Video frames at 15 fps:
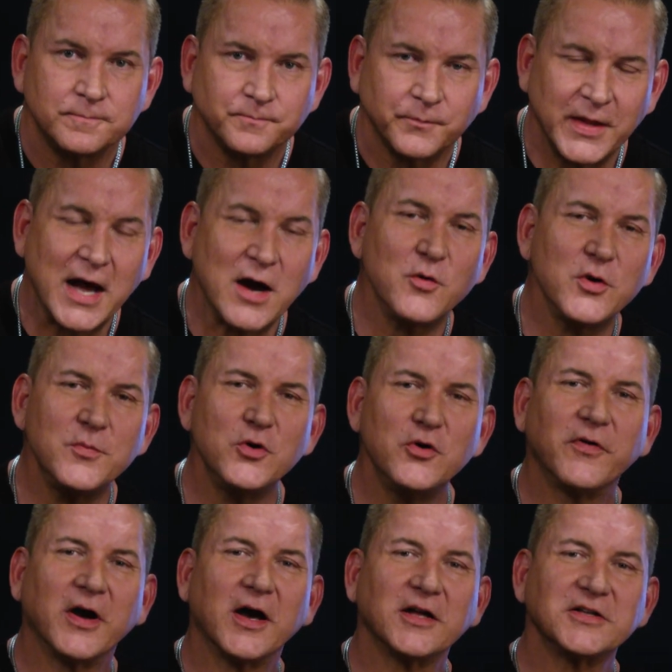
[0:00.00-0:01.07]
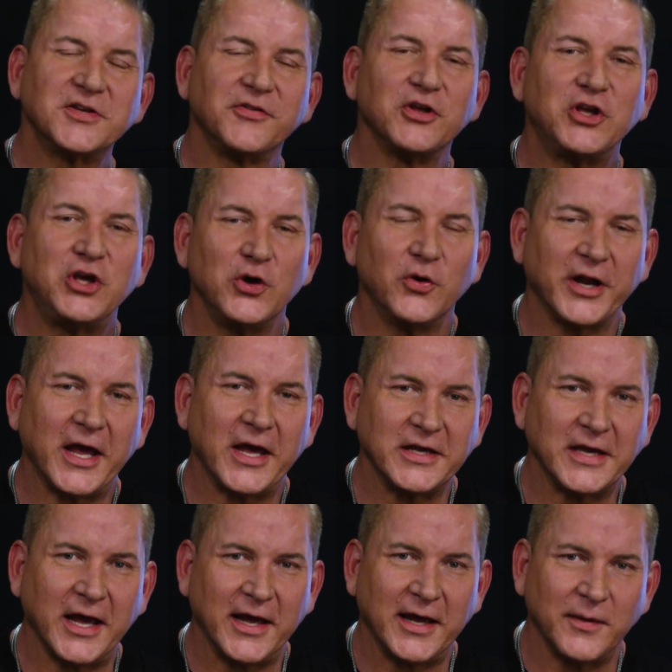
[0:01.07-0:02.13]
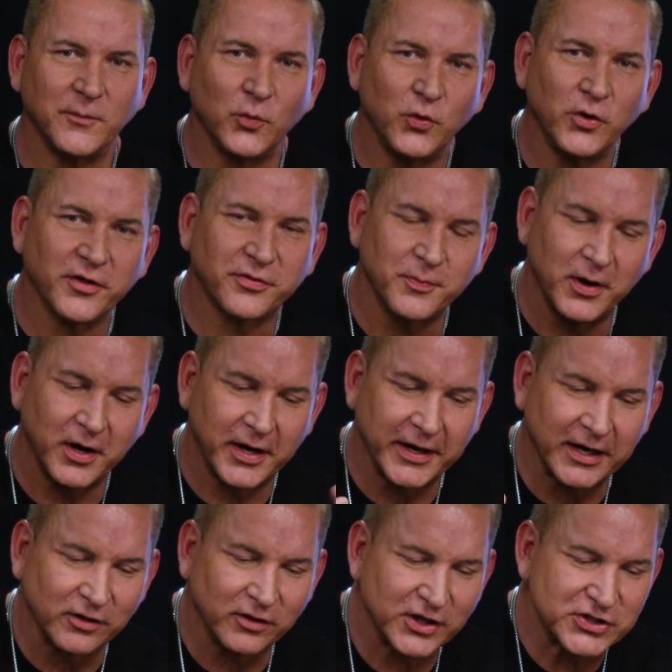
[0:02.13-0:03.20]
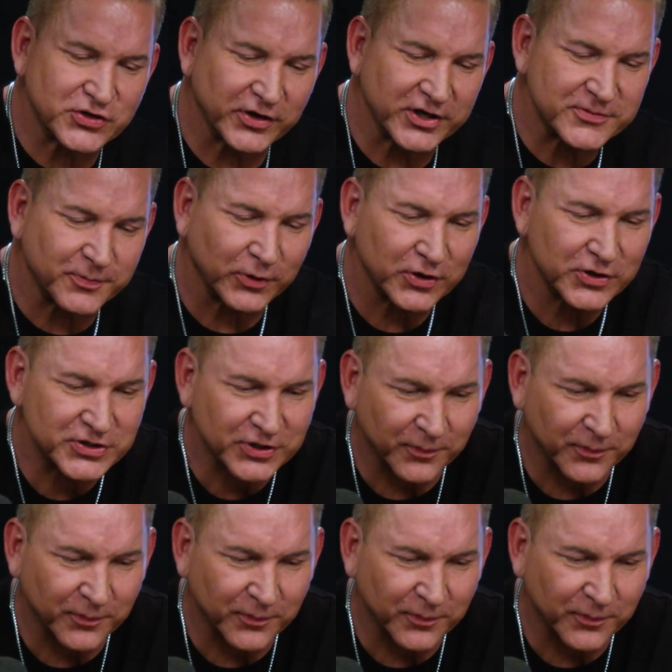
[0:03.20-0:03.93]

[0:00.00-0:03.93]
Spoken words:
Now we move on to the Q&A game with my illustrious producer,